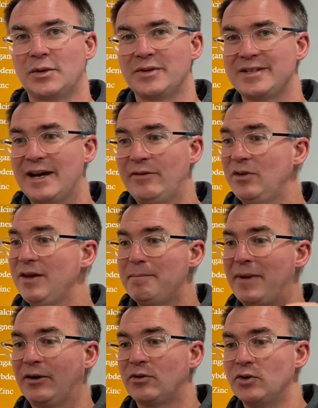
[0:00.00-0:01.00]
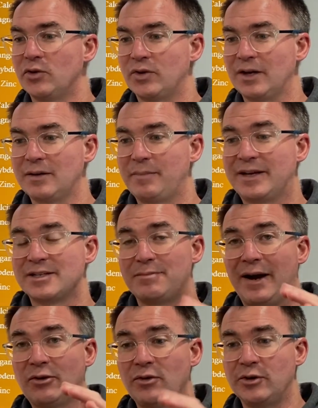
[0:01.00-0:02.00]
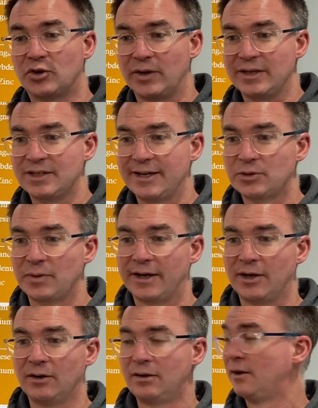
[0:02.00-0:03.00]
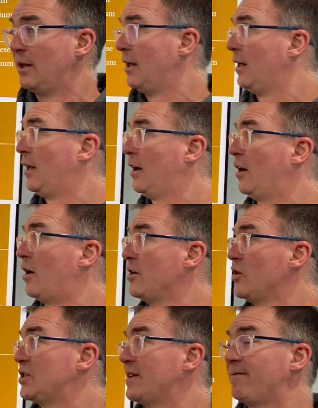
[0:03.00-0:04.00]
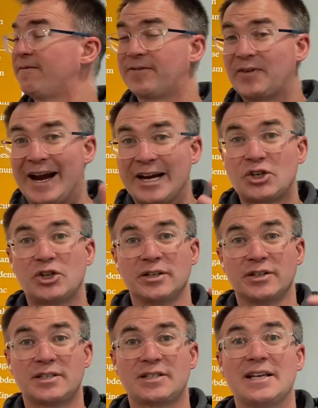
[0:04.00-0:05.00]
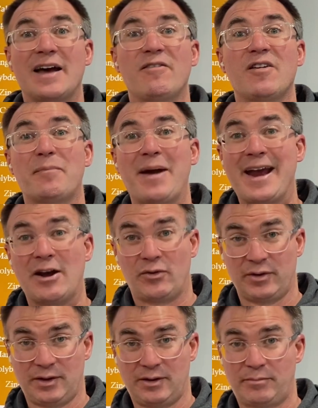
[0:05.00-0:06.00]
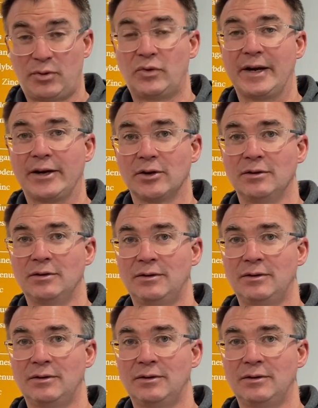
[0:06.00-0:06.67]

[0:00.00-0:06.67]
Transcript: it's not really a micronutrient because micronutrients, next one here, are using fractions of a pound per acre.